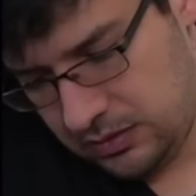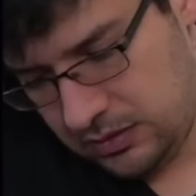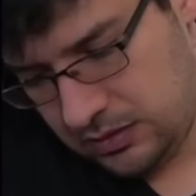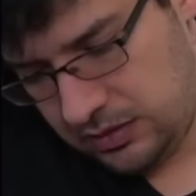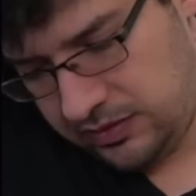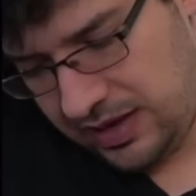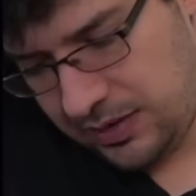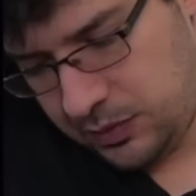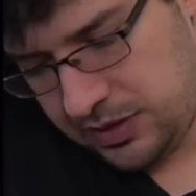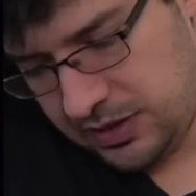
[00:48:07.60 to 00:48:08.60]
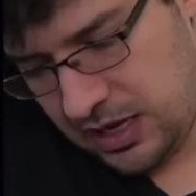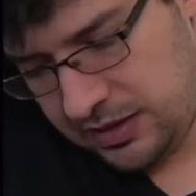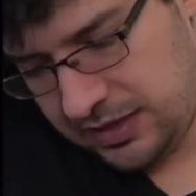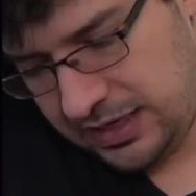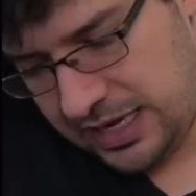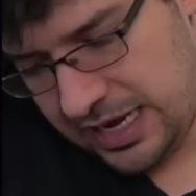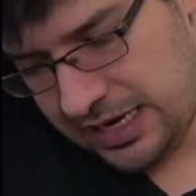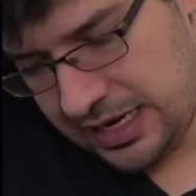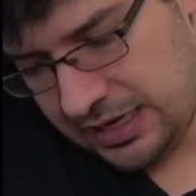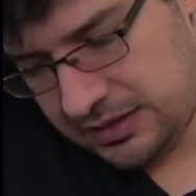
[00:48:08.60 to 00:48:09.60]
the set with nothing in
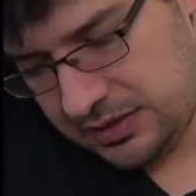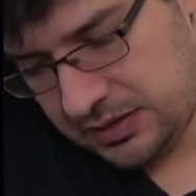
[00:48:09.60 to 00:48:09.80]
it.